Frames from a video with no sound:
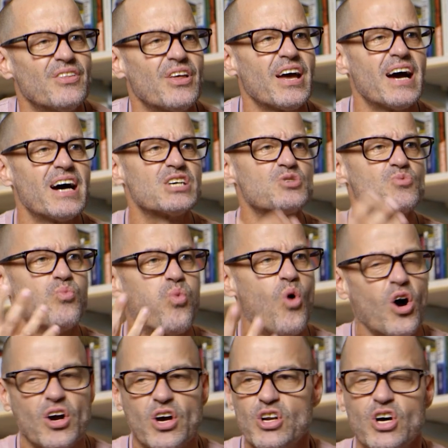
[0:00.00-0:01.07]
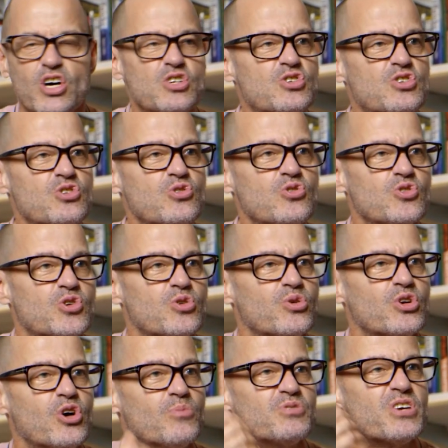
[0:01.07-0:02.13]
They asked, what can I do to
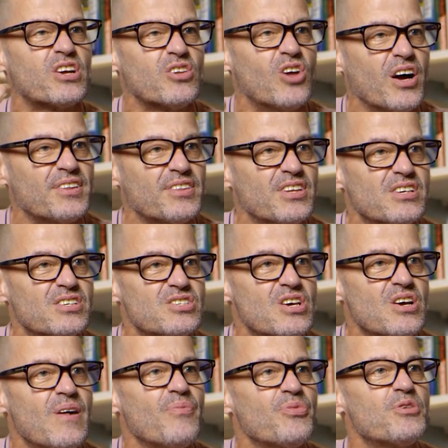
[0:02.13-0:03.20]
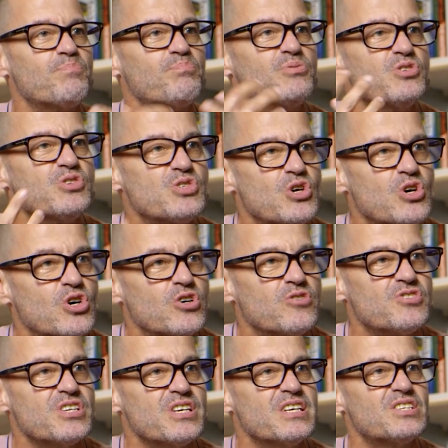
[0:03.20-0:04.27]
an object like this that
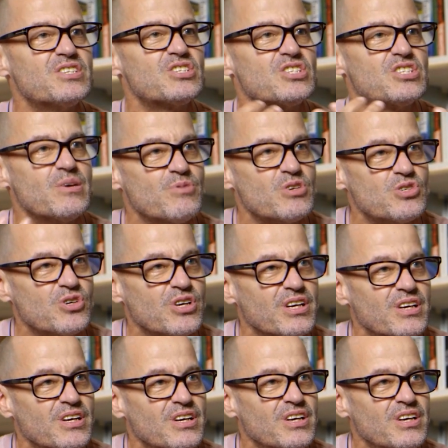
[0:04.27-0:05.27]
preserves its symmetry?